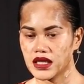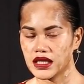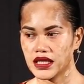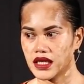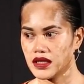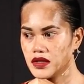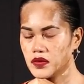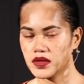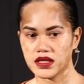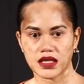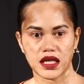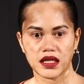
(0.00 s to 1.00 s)
Again, it
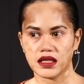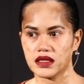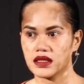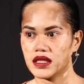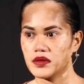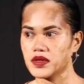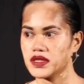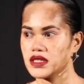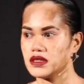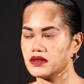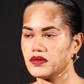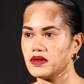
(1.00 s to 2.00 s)
was like, it was
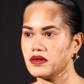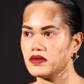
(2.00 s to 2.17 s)
a